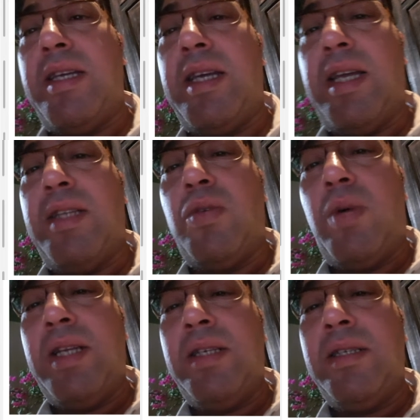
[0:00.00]
and
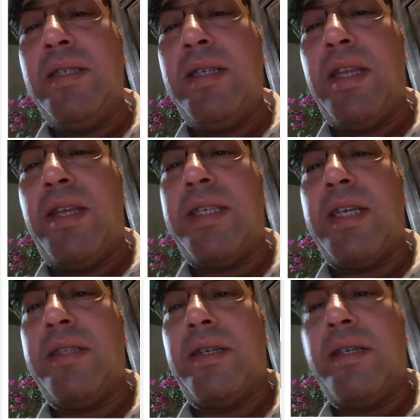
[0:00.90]
1 is the
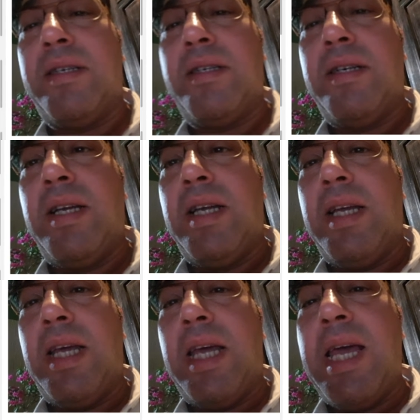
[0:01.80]
center.
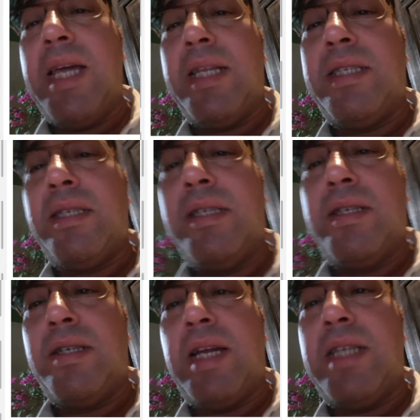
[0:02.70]
Add
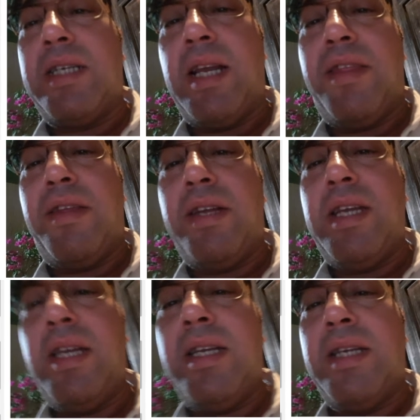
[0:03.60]
radical
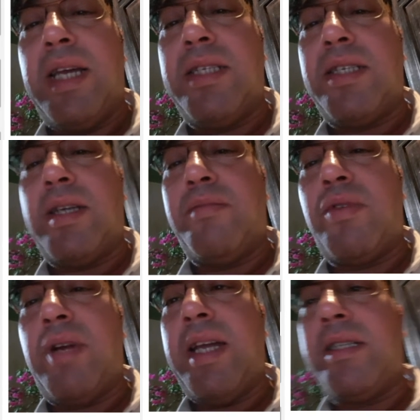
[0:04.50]
3 and
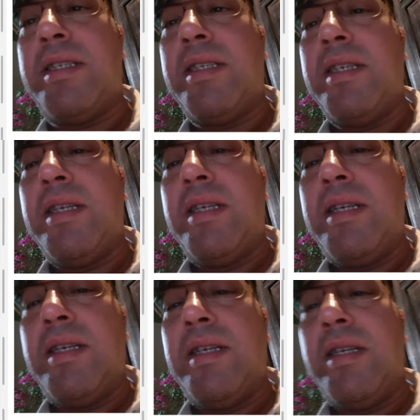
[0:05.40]
subtract
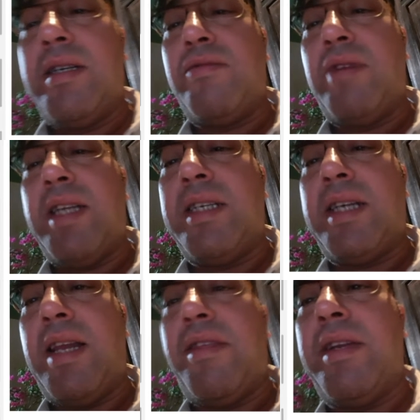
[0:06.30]

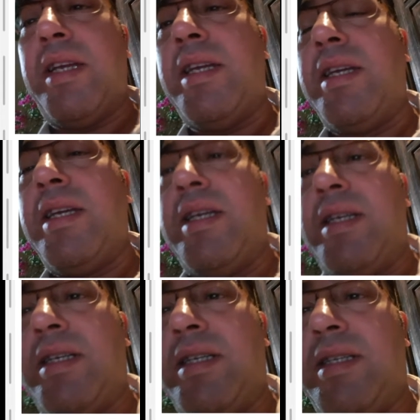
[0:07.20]
radical 3.
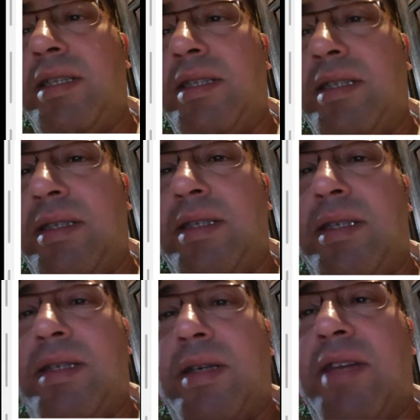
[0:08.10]

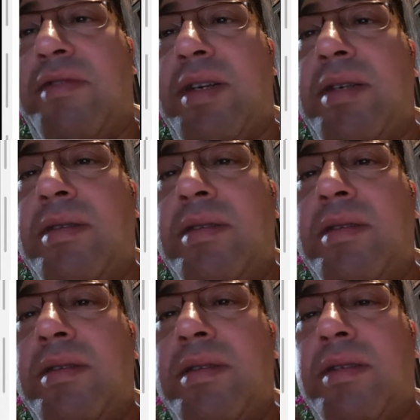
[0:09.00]
It's okay for you?
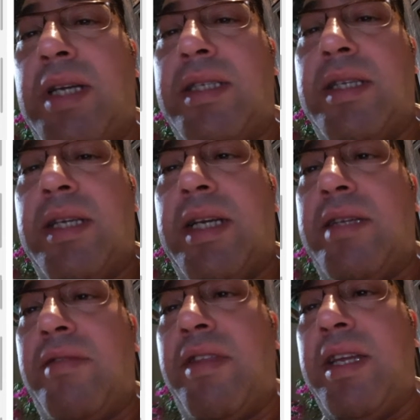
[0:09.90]
Just
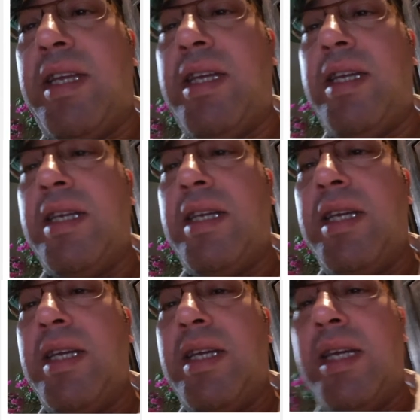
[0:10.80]
negative 3,
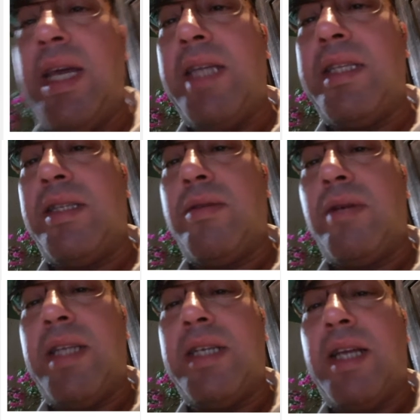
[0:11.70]
add it to
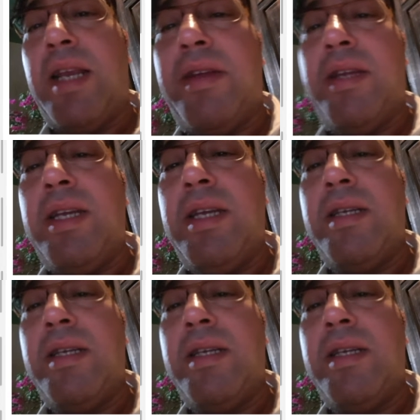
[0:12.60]
radical 3,